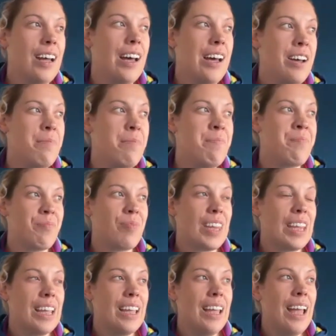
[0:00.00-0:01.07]

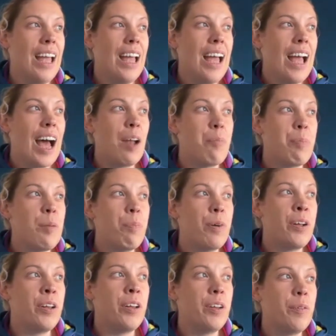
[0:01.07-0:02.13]
And
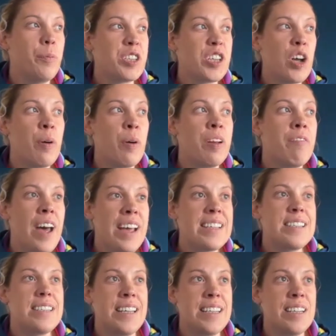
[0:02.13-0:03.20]
people were so
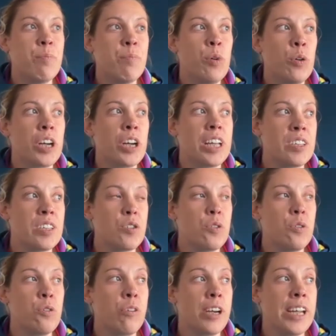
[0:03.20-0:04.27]
invested in Morgan's
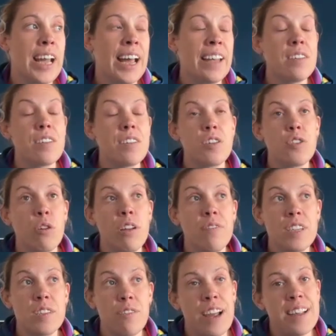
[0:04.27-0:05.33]
story and the story of
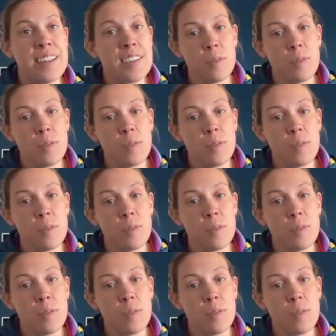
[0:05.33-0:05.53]
his friends,